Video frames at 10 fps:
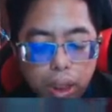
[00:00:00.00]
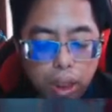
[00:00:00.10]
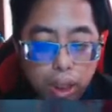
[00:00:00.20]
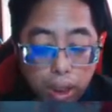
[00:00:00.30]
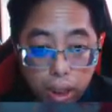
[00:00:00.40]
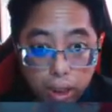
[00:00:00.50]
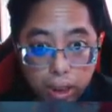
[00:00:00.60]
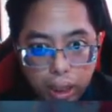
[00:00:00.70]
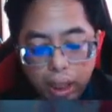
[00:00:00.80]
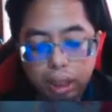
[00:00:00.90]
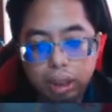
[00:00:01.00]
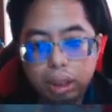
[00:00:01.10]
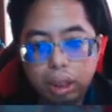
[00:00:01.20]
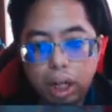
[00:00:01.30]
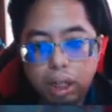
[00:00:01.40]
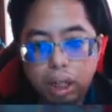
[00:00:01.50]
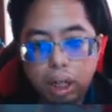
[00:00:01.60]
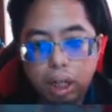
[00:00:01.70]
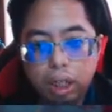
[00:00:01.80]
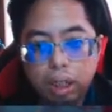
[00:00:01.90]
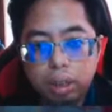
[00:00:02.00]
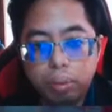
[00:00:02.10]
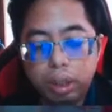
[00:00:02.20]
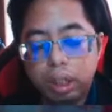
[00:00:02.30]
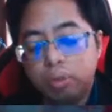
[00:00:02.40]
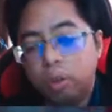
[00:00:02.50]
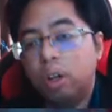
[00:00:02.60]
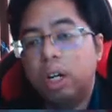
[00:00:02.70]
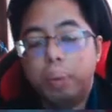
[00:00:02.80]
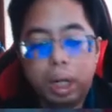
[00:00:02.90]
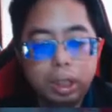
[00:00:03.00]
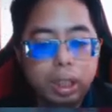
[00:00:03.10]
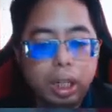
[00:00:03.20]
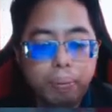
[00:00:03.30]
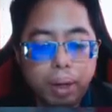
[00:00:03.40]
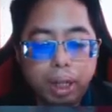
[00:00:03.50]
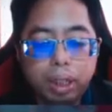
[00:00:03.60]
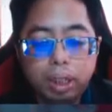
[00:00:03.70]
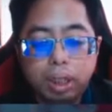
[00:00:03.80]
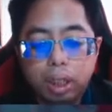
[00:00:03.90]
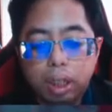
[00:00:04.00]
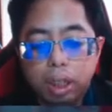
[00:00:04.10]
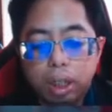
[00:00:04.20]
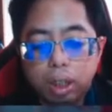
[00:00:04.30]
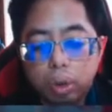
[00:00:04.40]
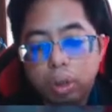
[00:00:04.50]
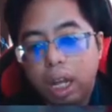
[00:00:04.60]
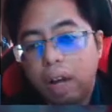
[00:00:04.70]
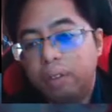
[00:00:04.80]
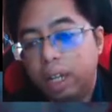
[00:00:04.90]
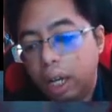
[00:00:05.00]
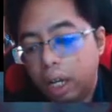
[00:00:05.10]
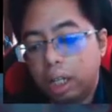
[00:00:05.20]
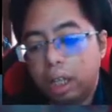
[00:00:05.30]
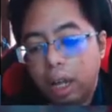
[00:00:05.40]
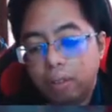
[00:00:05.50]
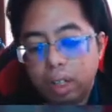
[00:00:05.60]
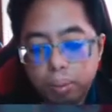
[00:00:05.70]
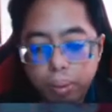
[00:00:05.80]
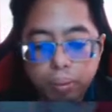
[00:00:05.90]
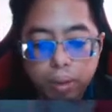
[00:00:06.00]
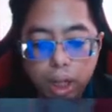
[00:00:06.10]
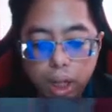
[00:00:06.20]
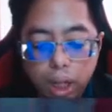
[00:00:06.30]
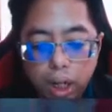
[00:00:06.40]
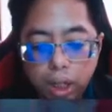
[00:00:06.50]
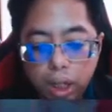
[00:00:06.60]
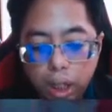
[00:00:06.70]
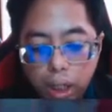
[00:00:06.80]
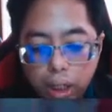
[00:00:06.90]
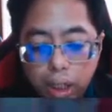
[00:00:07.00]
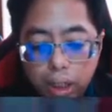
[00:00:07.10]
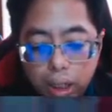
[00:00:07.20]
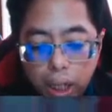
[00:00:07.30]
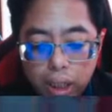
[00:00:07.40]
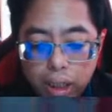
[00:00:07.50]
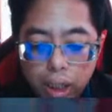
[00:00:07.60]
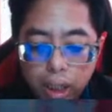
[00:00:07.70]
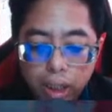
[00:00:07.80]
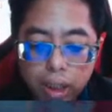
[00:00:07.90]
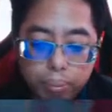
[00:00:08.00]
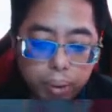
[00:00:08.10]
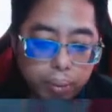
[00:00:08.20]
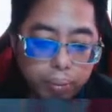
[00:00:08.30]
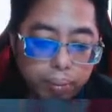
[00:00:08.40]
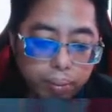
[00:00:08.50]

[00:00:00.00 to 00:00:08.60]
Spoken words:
the cells which is for reproduction in plants. So they have the egg, they have the sperm. In this case, the sperm